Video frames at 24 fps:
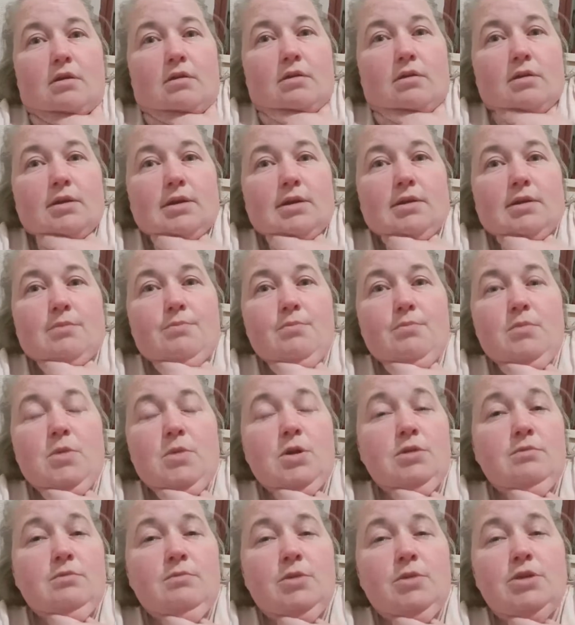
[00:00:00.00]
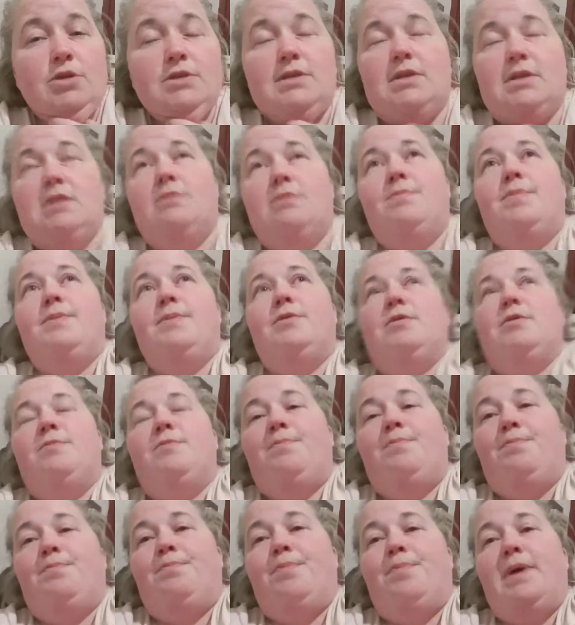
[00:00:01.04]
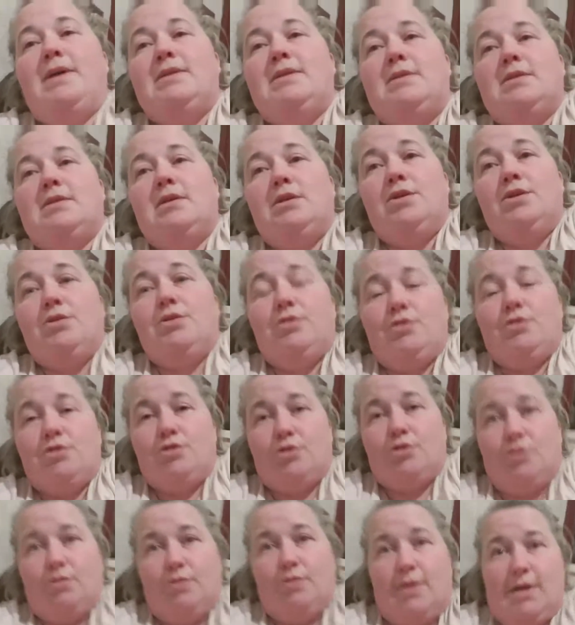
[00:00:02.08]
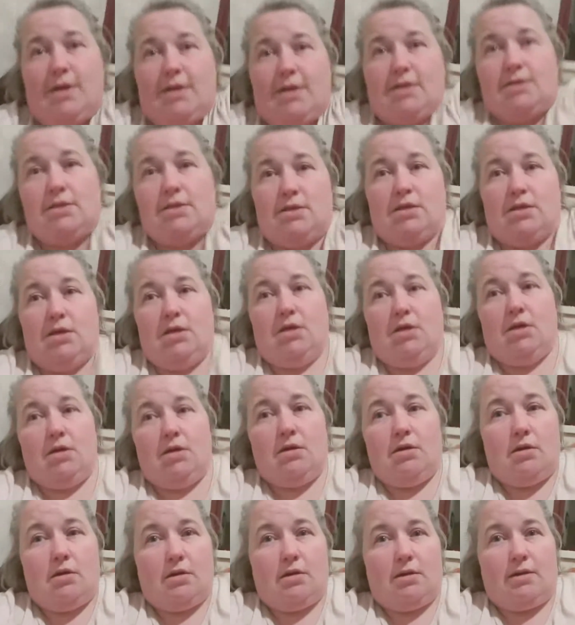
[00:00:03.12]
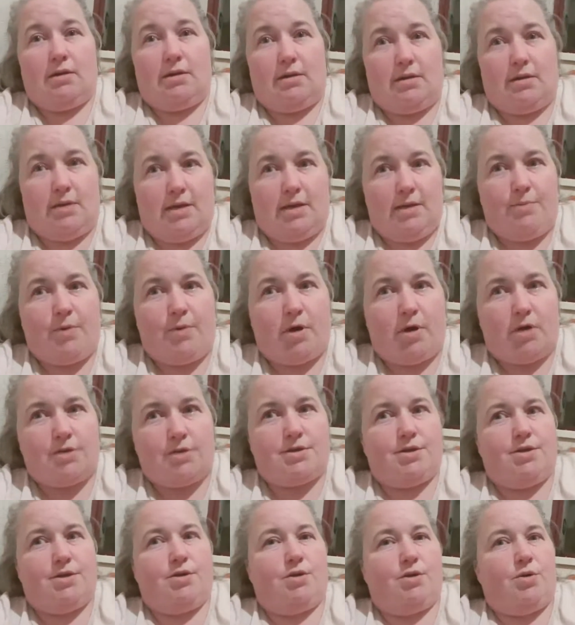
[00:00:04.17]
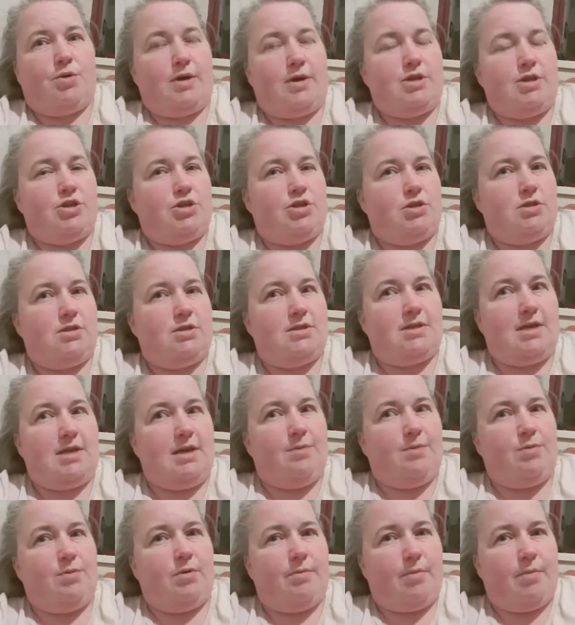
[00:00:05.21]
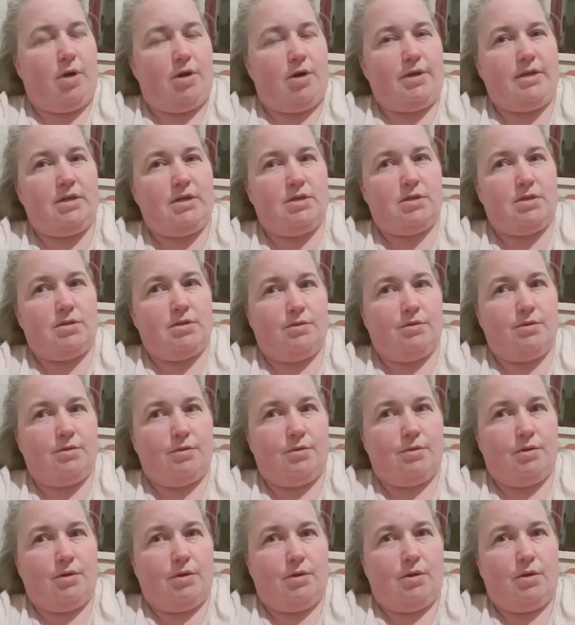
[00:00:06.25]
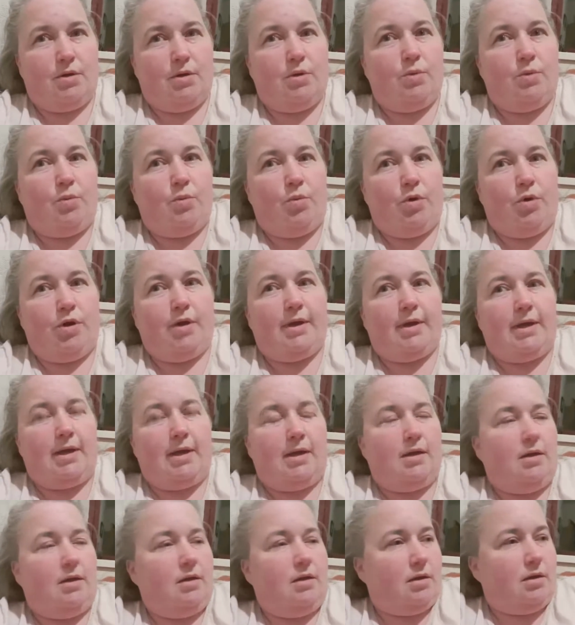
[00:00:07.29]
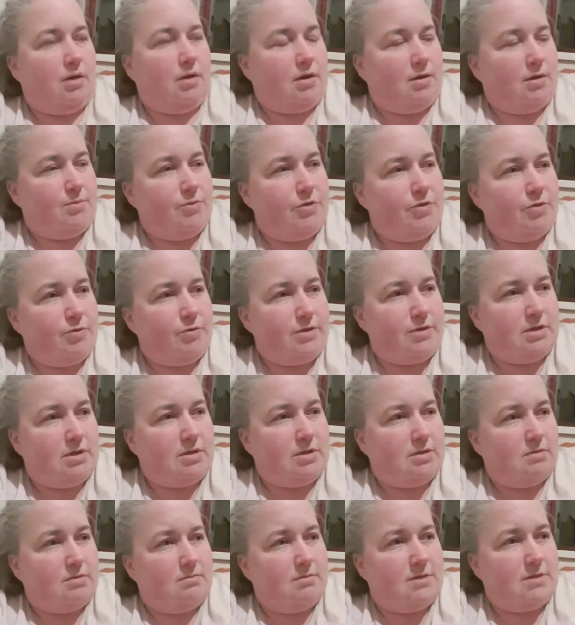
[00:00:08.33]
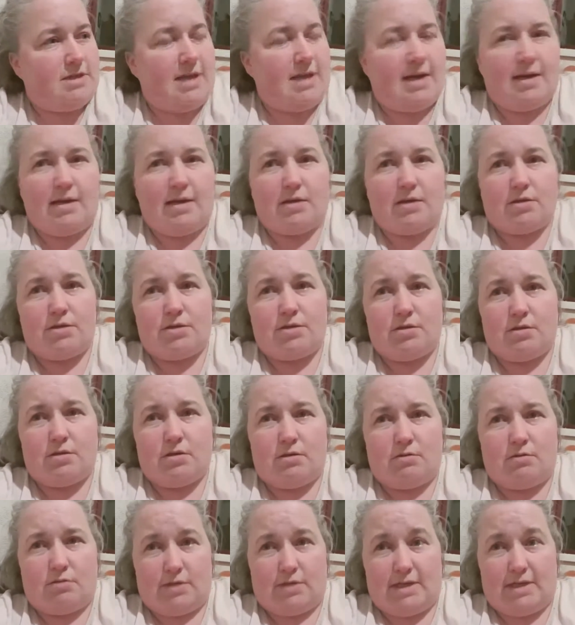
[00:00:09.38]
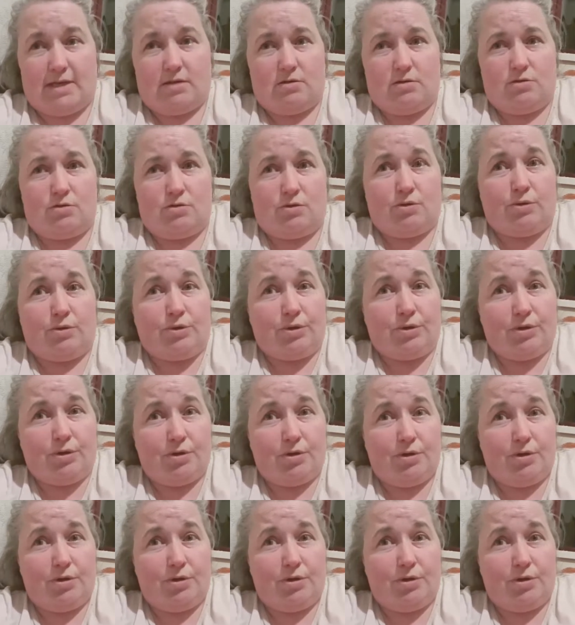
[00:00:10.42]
Yeah, Monty, the best thing you can do is keep asking her questions, keep her mind working. There was a TEDx or TED talk